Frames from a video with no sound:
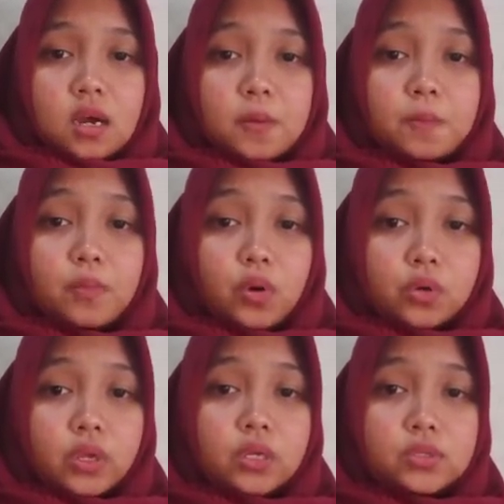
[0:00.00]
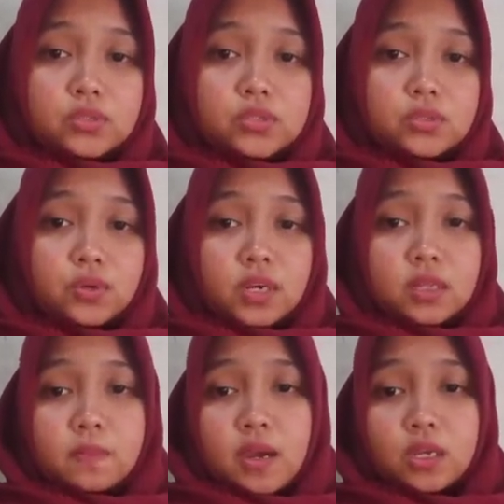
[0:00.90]
more used to it
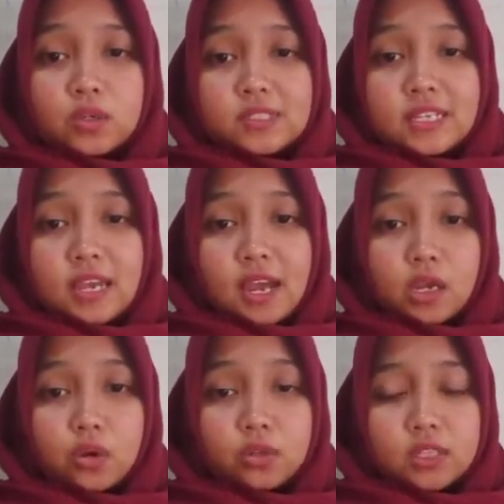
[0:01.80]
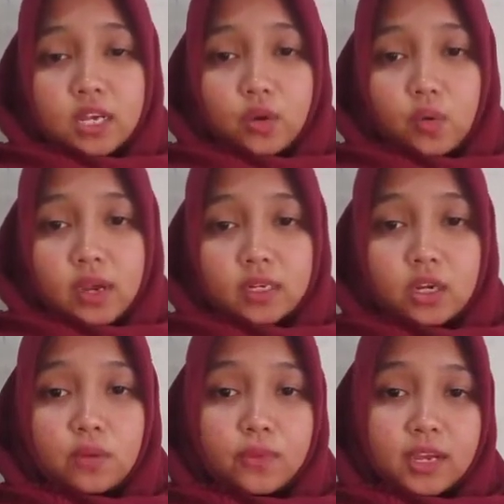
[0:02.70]
by using eye contact when
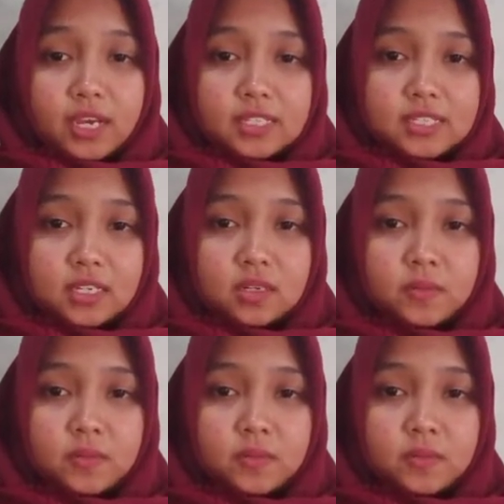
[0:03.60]
communicating.